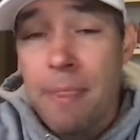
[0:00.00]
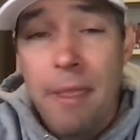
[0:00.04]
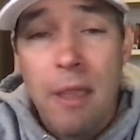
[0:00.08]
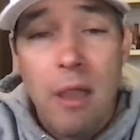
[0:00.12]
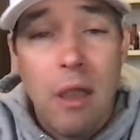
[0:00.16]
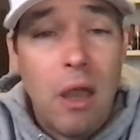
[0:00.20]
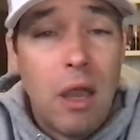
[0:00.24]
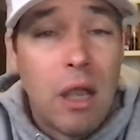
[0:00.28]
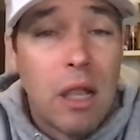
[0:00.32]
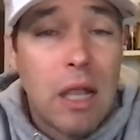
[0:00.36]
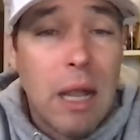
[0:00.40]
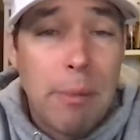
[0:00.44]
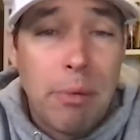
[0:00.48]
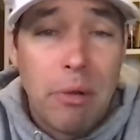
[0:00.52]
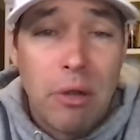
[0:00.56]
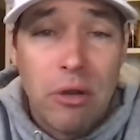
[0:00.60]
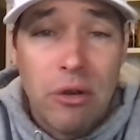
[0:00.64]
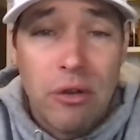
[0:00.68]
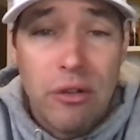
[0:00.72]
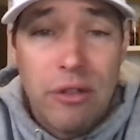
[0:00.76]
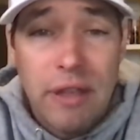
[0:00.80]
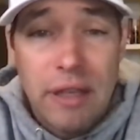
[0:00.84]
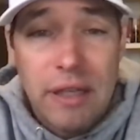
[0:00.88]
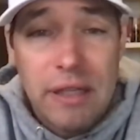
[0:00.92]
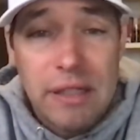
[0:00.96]
A couple
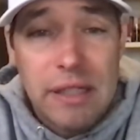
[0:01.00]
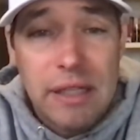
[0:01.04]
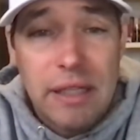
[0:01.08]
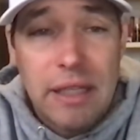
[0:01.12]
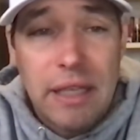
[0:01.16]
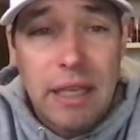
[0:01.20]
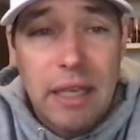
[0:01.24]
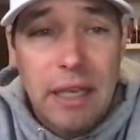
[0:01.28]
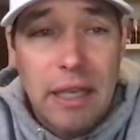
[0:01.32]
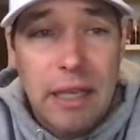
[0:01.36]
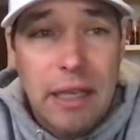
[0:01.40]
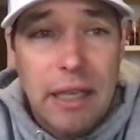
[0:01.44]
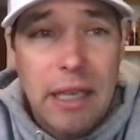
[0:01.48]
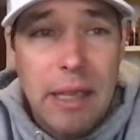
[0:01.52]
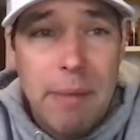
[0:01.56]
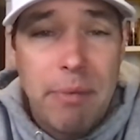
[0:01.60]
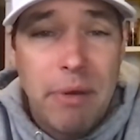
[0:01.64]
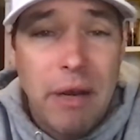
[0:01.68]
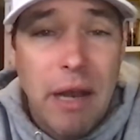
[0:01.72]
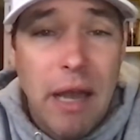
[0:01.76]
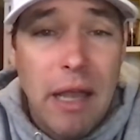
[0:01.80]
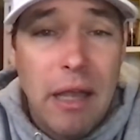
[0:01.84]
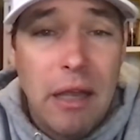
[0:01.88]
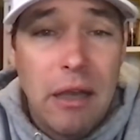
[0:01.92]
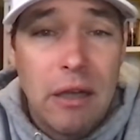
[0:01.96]
other things to keep
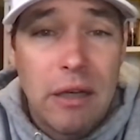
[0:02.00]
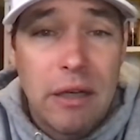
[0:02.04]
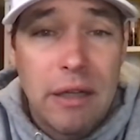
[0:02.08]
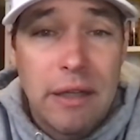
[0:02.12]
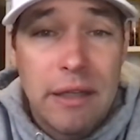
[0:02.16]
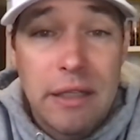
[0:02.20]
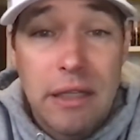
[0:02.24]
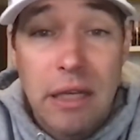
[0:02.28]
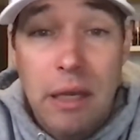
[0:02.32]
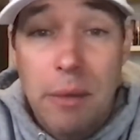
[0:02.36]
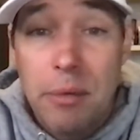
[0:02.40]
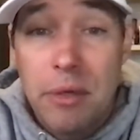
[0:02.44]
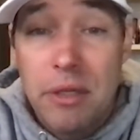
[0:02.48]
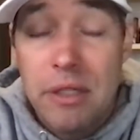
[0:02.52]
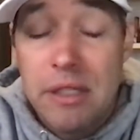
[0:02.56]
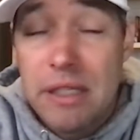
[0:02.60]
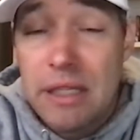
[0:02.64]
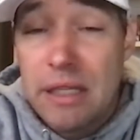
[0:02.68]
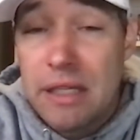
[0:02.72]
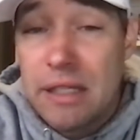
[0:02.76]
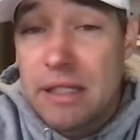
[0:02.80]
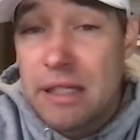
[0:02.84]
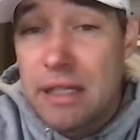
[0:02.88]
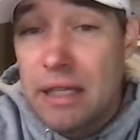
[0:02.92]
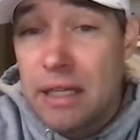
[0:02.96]
an eye on in the
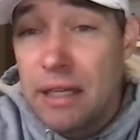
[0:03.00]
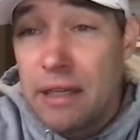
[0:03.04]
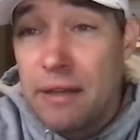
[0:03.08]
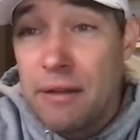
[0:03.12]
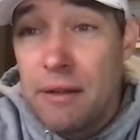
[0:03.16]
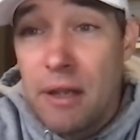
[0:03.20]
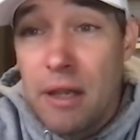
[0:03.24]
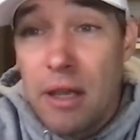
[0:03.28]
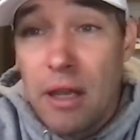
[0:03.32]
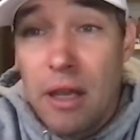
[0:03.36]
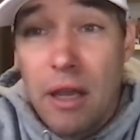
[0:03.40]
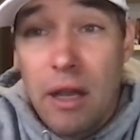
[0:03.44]
WCC.